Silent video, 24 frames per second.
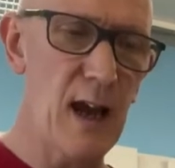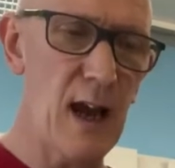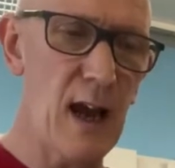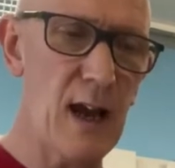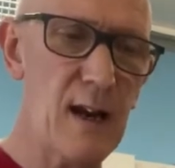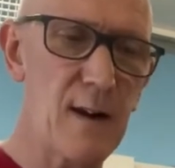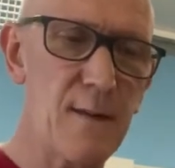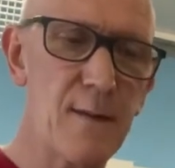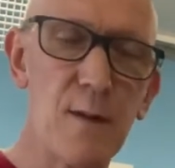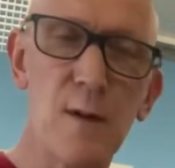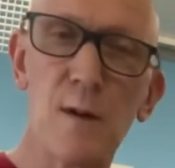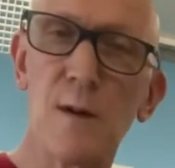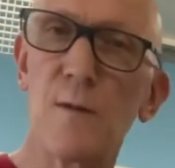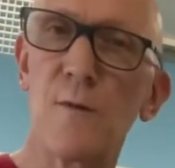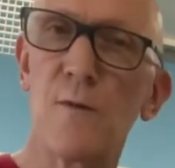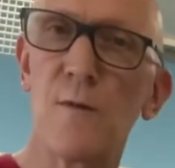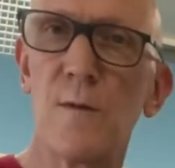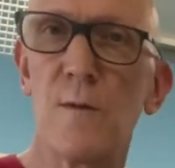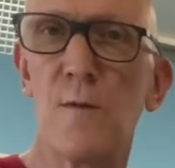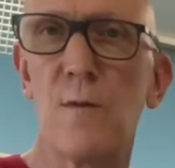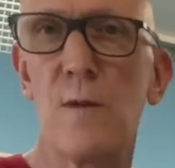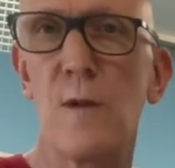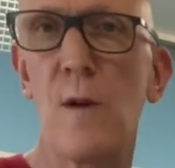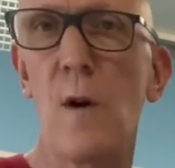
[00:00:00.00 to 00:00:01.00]
And if you
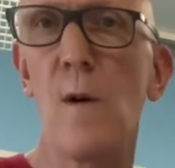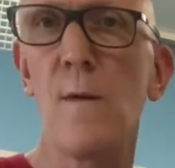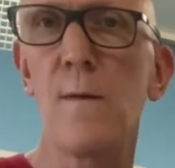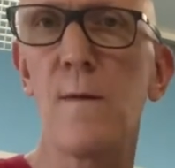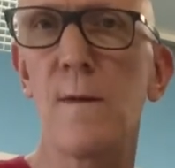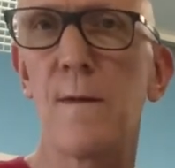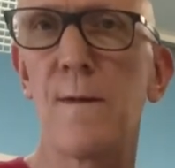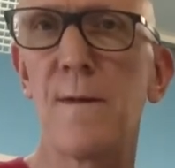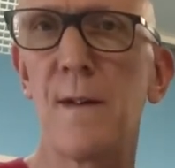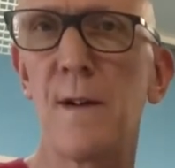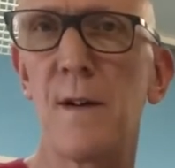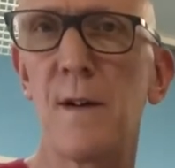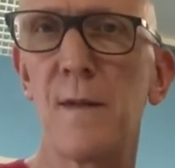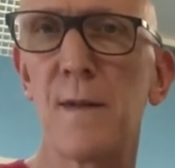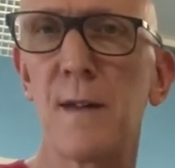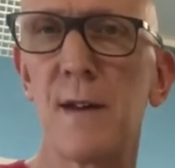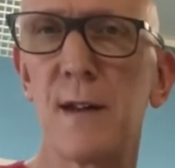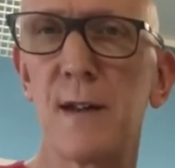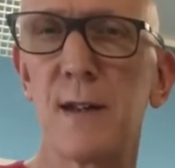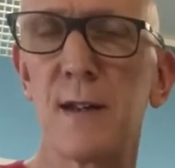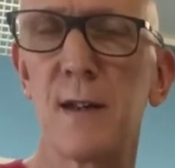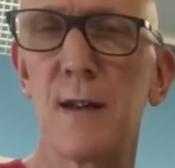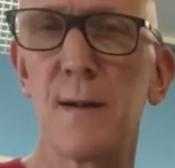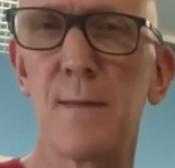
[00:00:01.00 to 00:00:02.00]
overfill
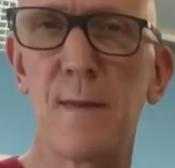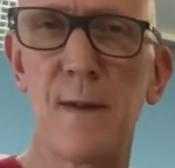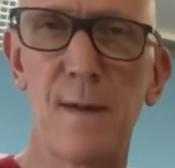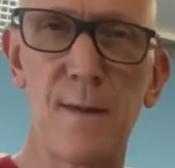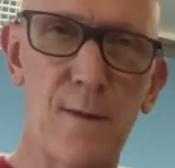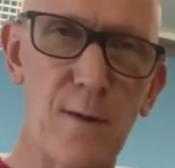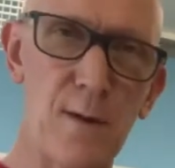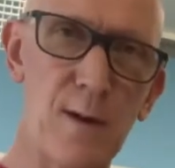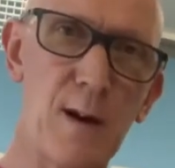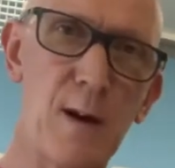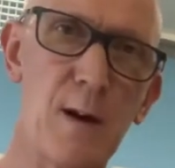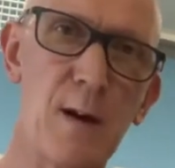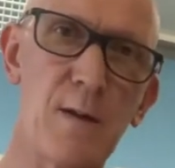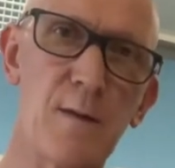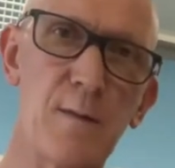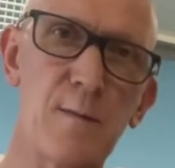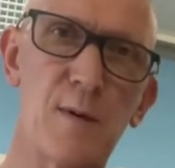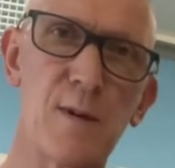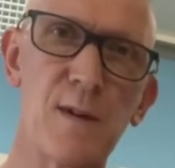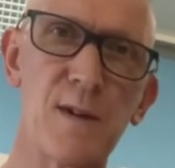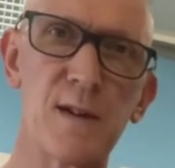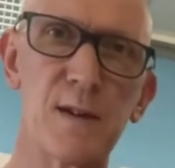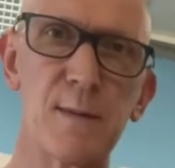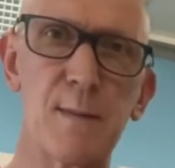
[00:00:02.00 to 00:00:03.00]
this before you even
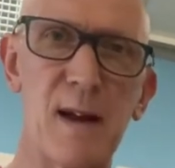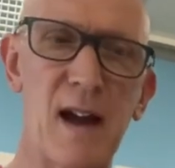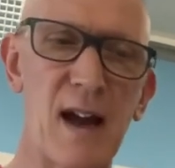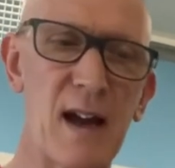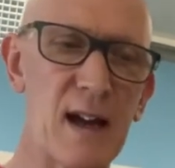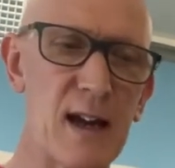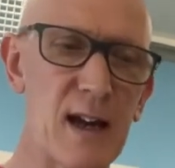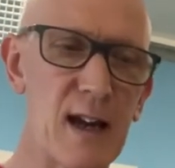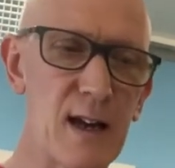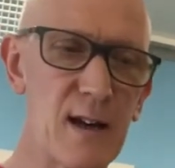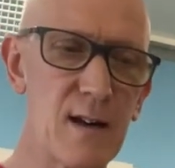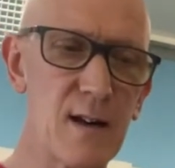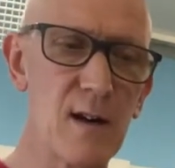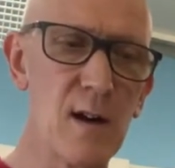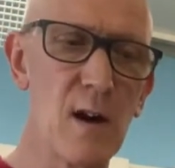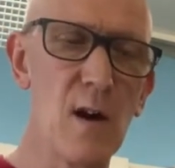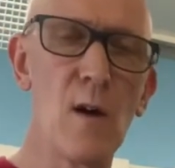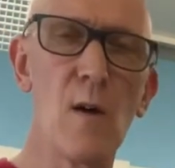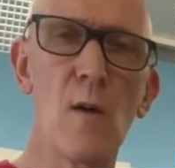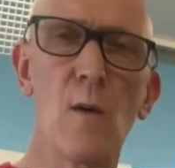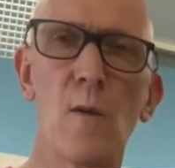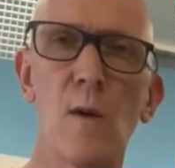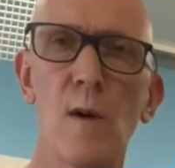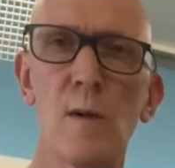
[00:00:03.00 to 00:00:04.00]
put this back in,
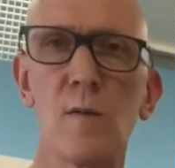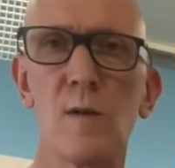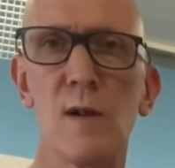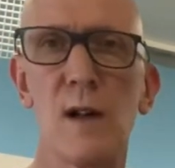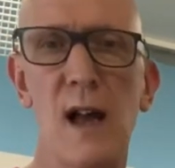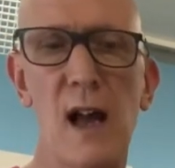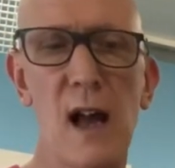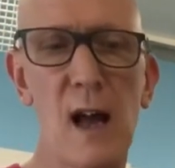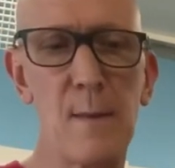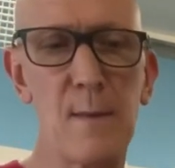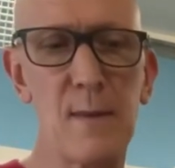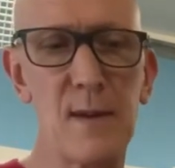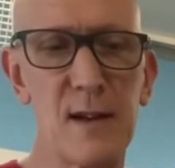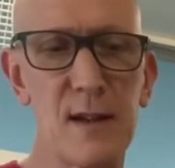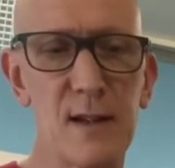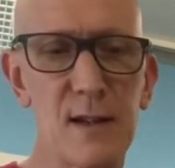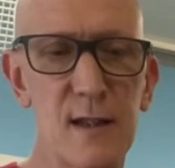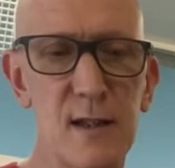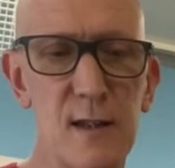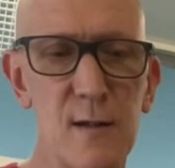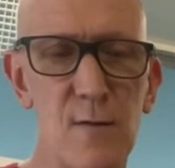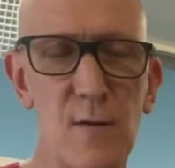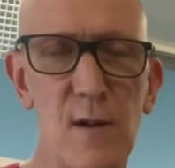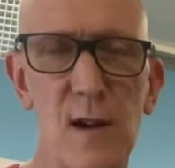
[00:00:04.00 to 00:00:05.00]
what will happen
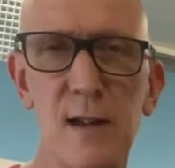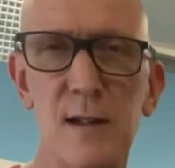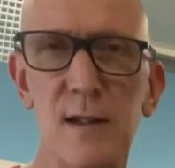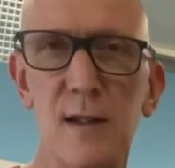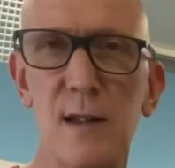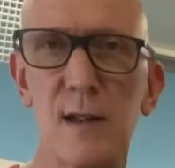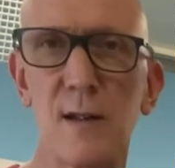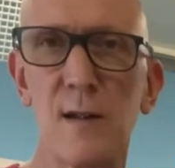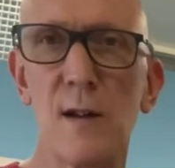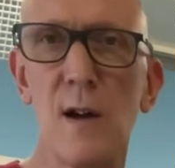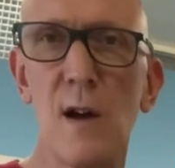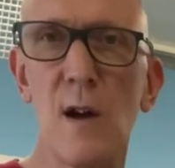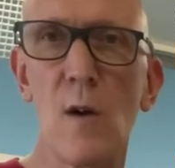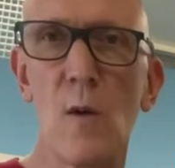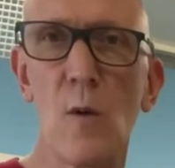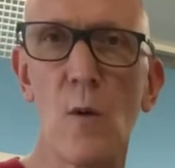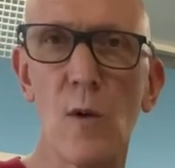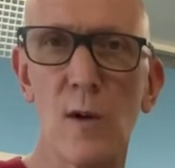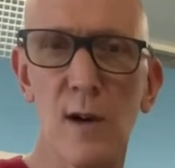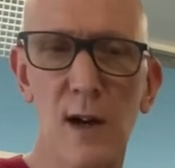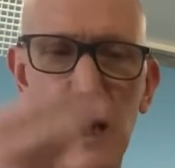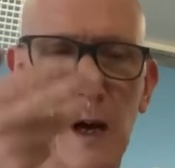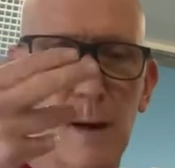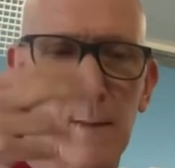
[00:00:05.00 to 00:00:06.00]
is the resin
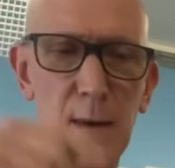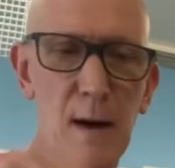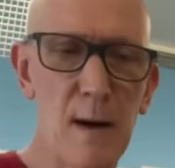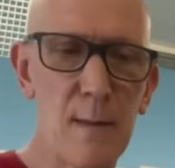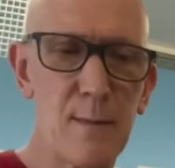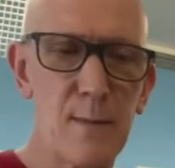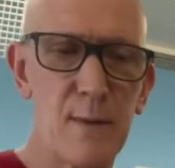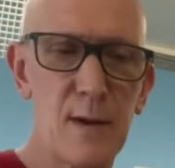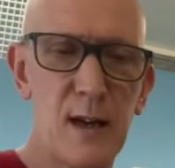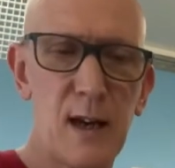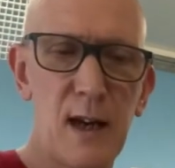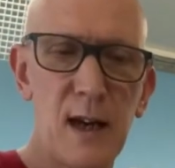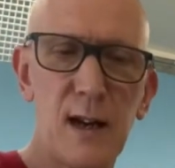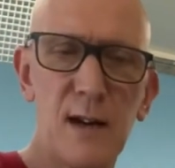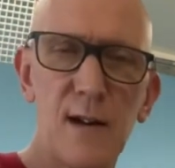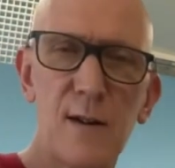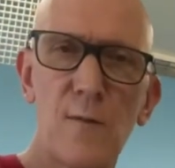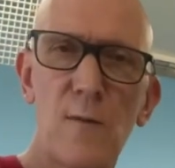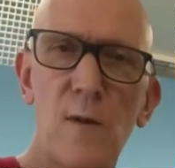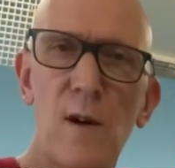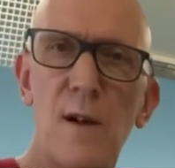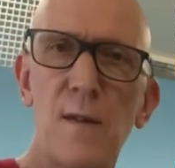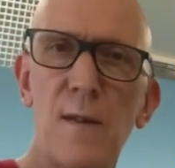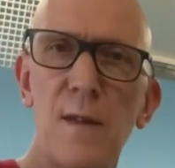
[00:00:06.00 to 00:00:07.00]
will come up in and
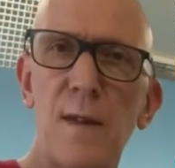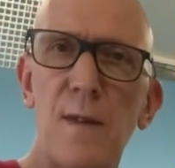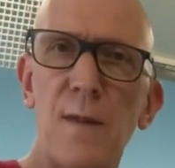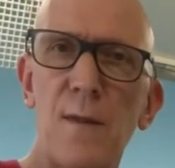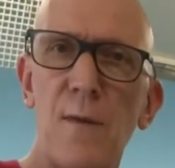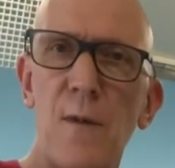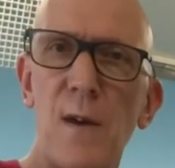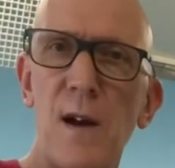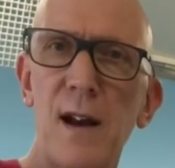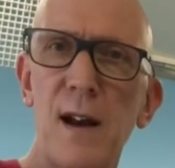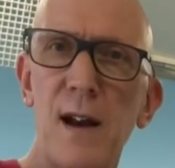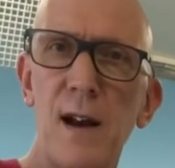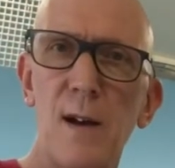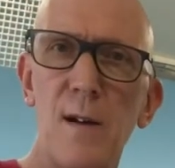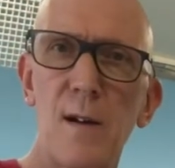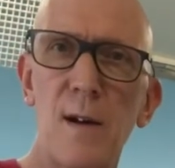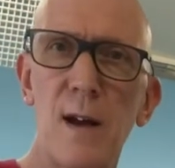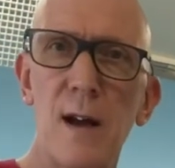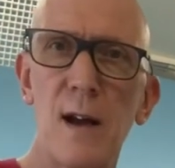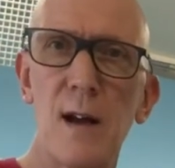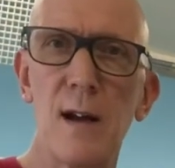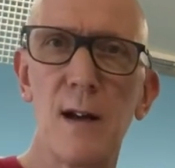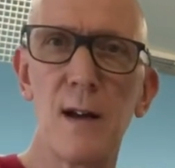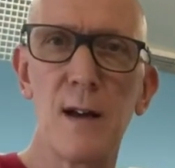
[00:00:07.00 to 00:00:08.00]
around the thread
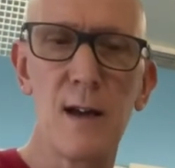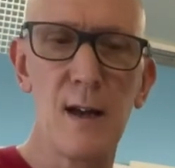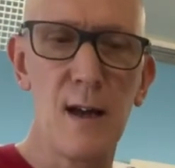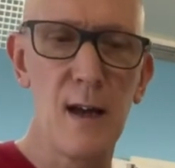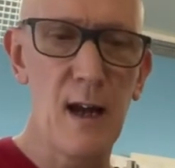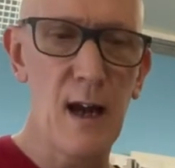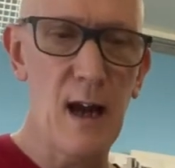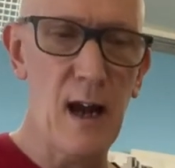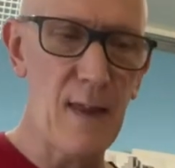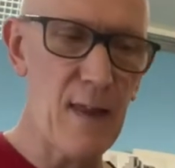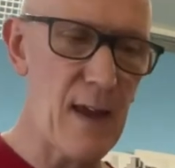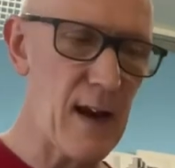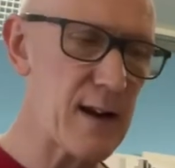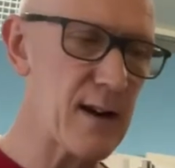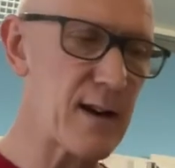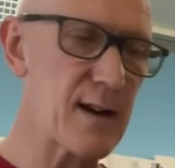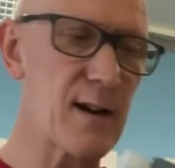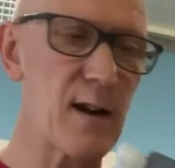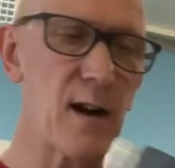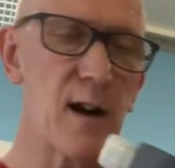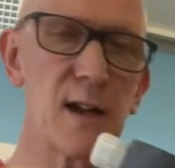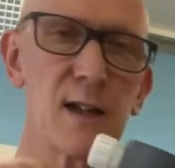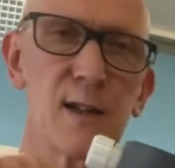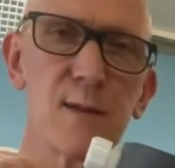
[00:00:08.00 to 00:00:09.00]
area, and that could
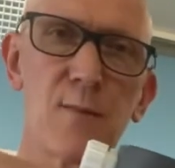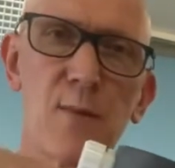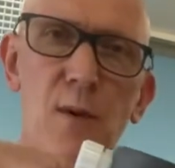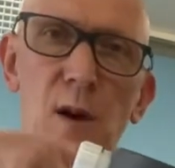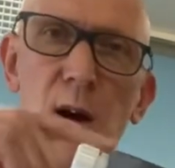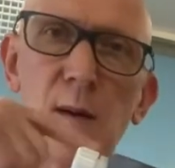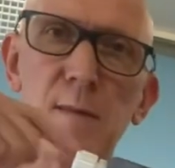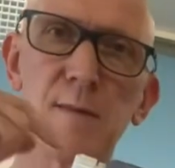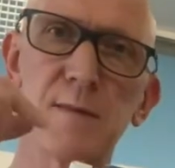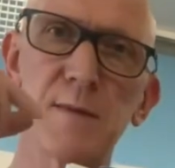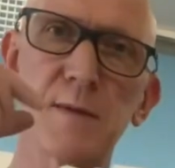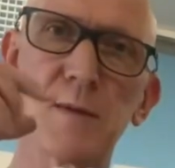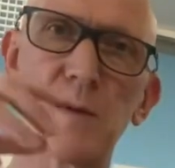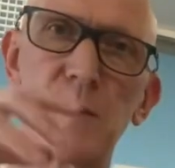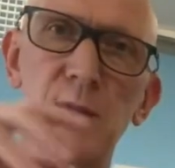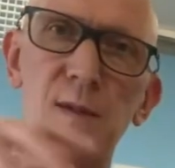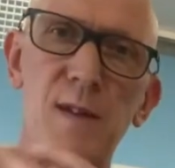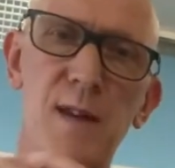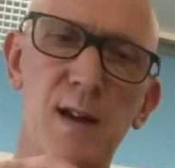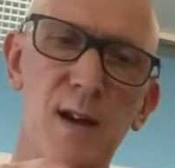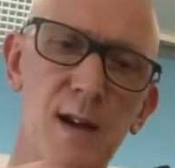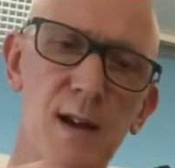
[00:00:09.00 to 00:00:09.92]
cause problems with